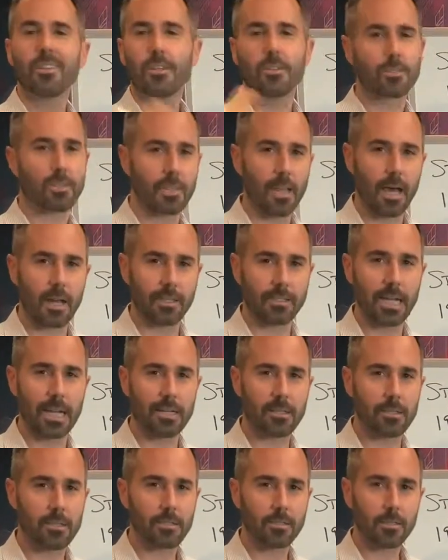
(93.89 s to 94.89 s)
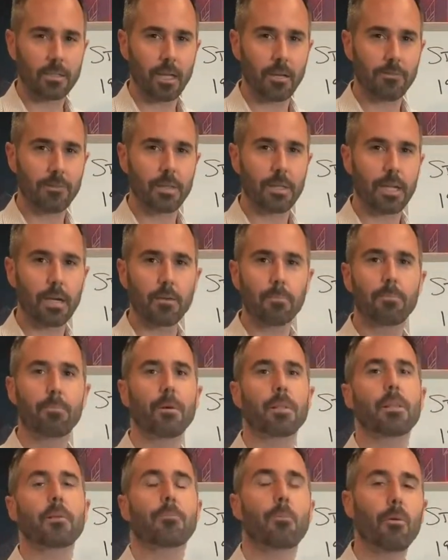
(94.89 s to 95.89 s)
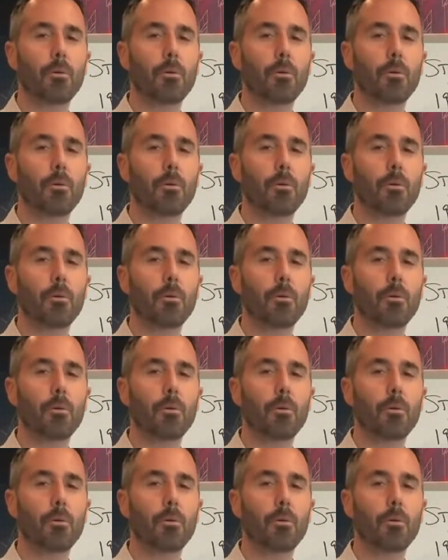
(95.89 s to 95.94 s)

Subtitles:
There's a lot of technical stuff in there, but the